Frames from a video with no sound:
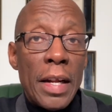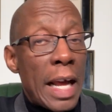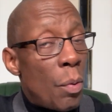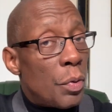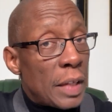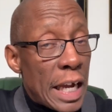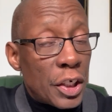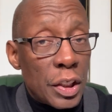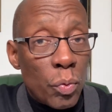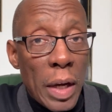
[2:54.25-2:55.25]
And that was
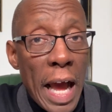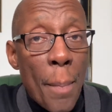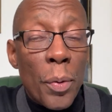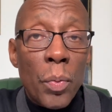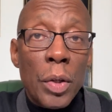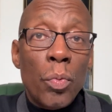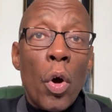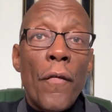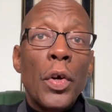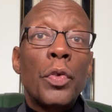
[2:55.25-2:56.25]
actually what happened with
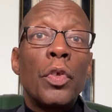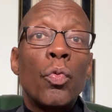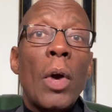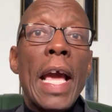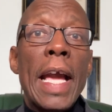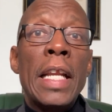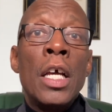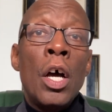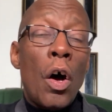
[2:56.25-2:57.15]
Roe versus Wade,